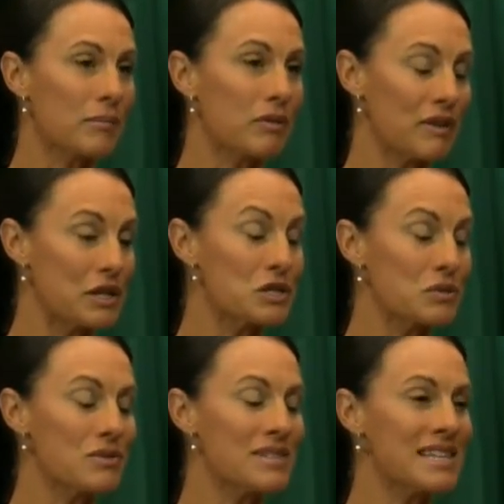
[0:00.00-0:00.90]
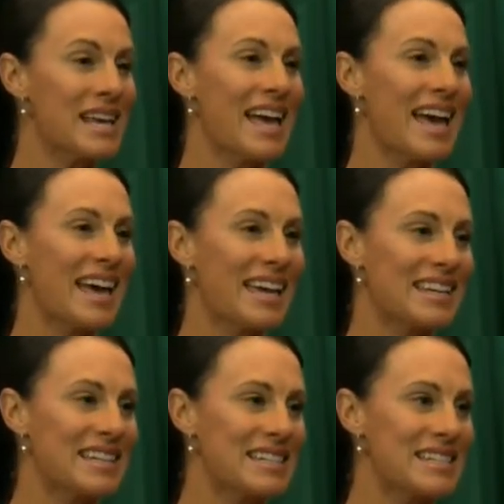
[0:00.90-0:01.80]
professionals,
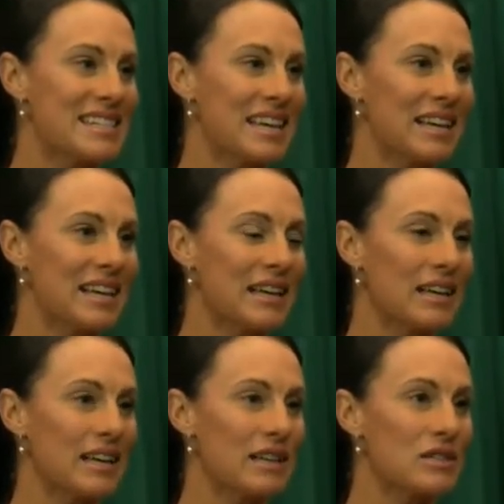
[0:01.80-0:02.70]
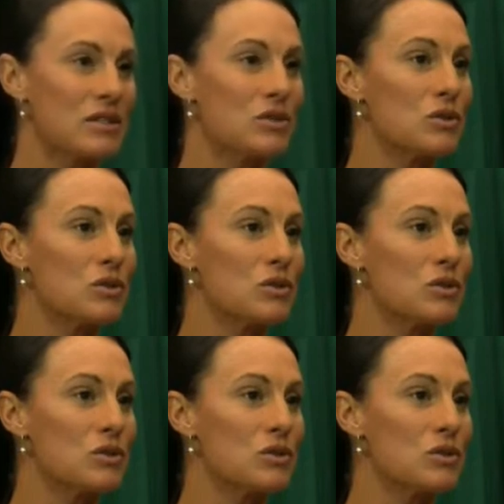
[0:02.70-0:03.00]
and to